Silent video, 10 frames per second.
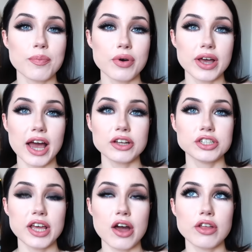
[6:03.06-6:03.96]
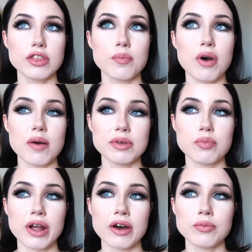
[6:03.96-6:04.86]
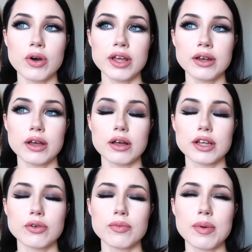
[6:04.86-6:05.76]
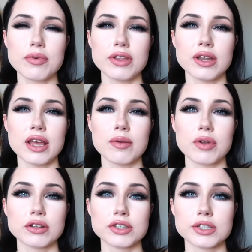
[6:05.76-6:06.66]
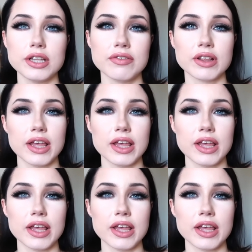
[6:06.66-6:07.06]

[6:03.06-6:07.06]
a book actually. I got the Bobbi Brown one. I don't remember the name, but I'll just leave it